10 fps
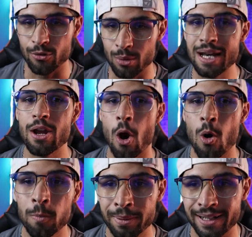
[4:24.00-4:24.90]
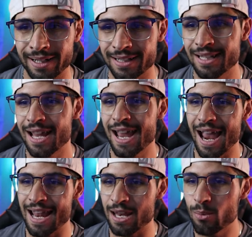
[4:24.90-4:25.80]
then reopen it.
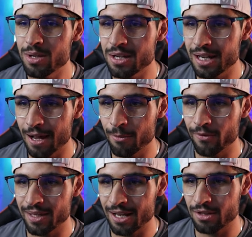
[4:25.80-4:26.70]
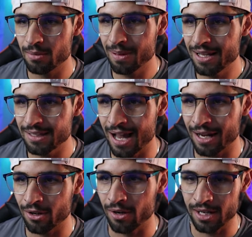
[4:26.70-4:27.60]
And then when you come over here to the plus
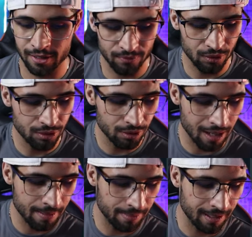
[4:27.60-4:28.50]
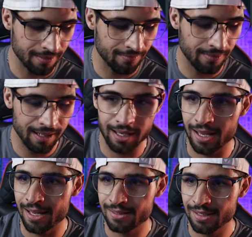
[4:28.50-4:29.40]
icon and if you type in
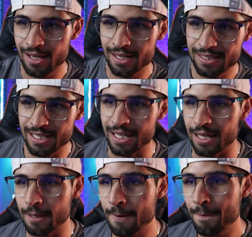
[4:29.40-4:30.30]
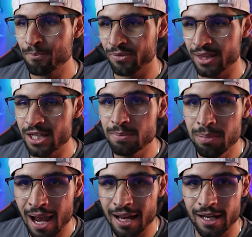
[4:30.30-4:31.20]
VST, this
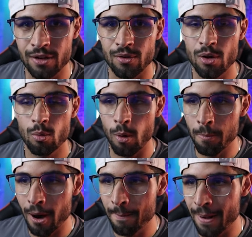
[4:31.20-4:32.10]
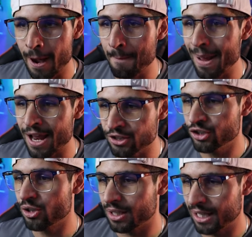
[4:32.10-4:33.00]
plugin will pop up and you're
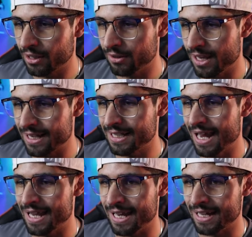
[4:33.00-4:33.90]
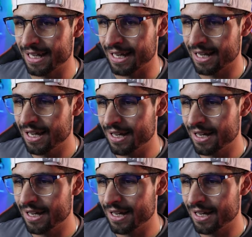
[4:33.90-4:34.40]
just going to click on that and then click